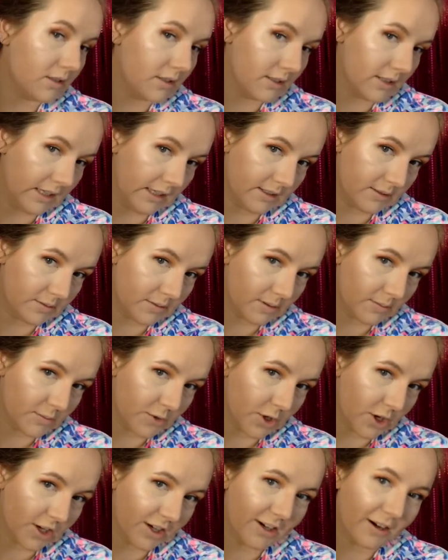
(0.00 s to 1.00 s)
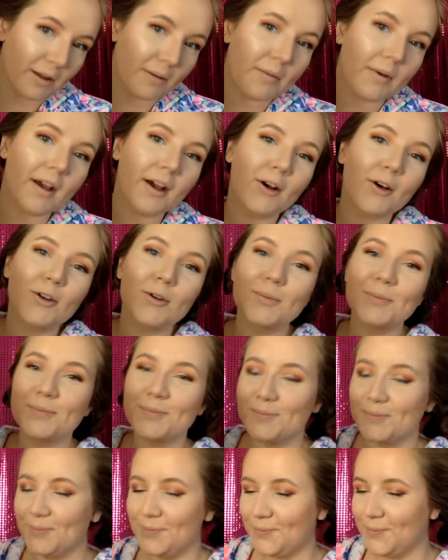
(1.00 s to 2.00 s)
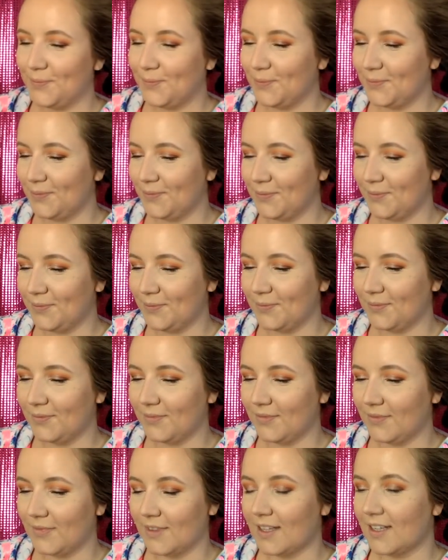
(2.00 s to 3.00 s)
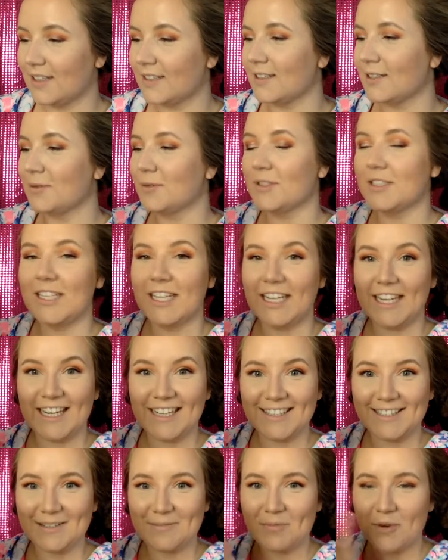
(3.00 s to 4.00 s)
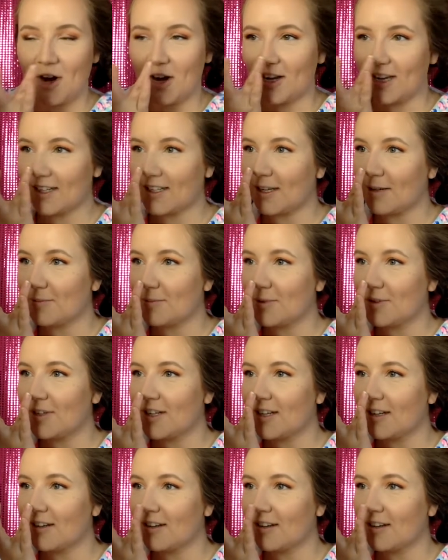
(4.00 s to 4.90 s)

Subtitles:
That's what I'm talking about. So we're taking some product and put it